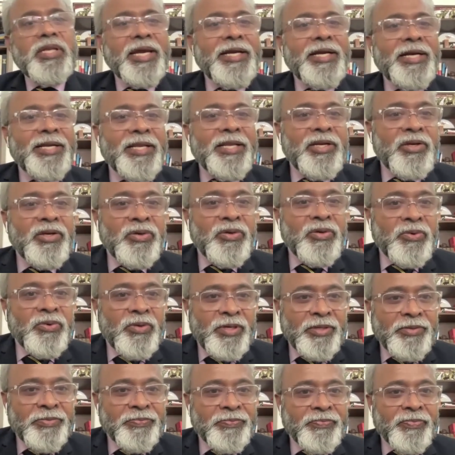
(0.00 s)
19 year
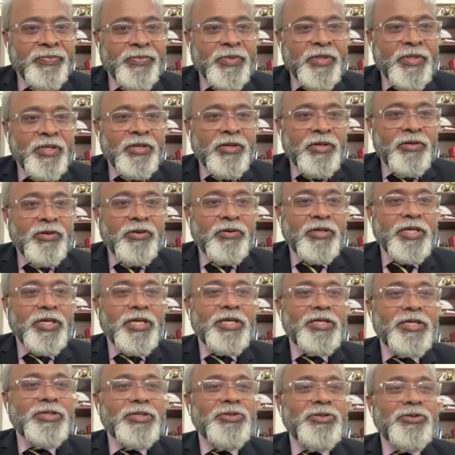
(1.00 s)
old
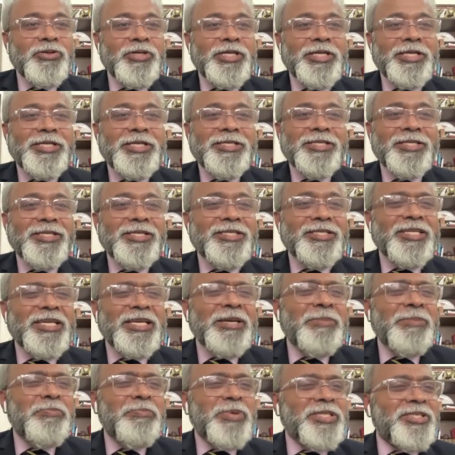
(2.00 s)
okay so he says
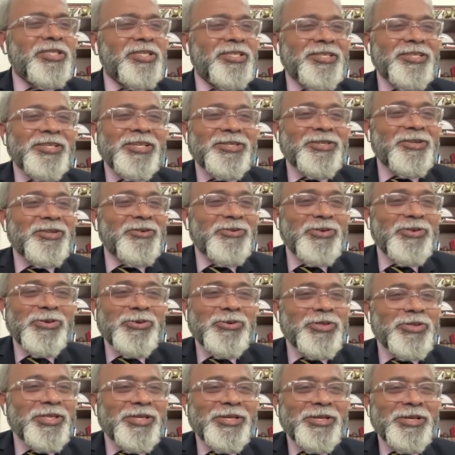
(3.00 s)
the impetuousness of
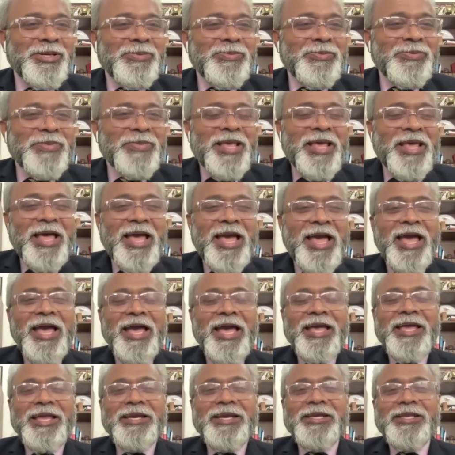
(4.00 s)
youth
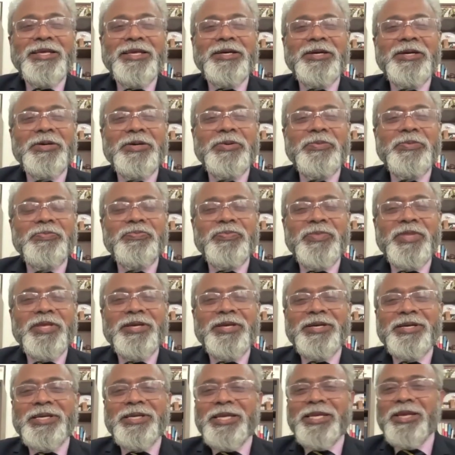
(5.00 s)
and uh,
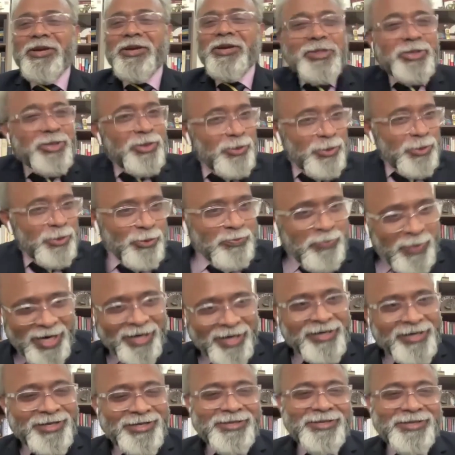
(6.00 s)
uh, he also took
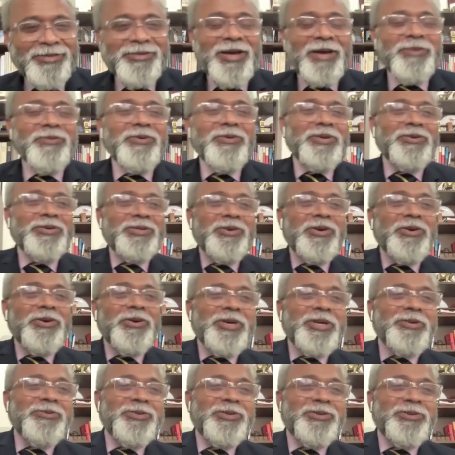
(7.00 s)
part I mean, he was
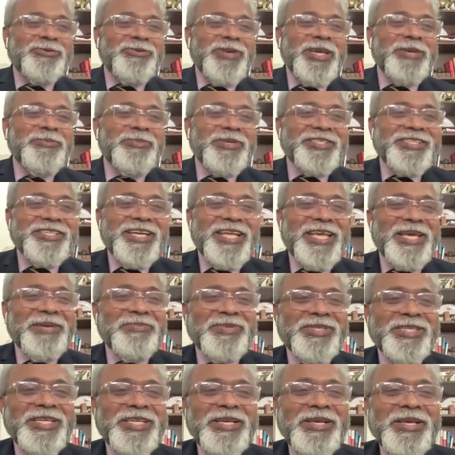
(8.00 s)
not one of those famous
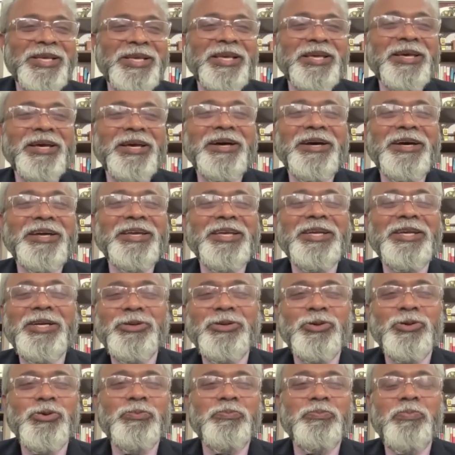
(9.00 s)
names uh,
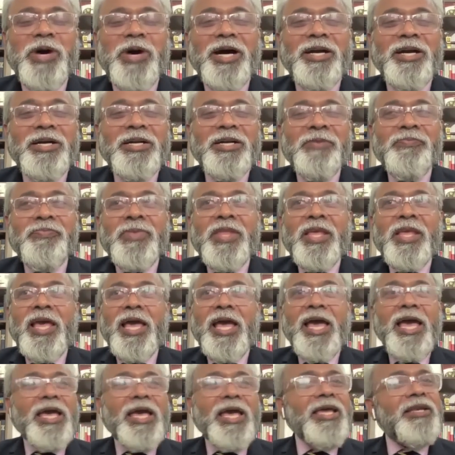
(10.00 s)
he took part
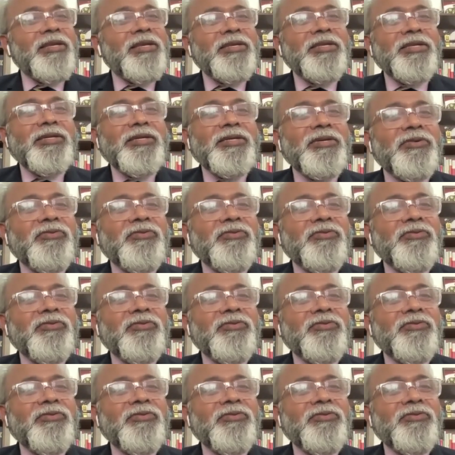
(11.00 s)
and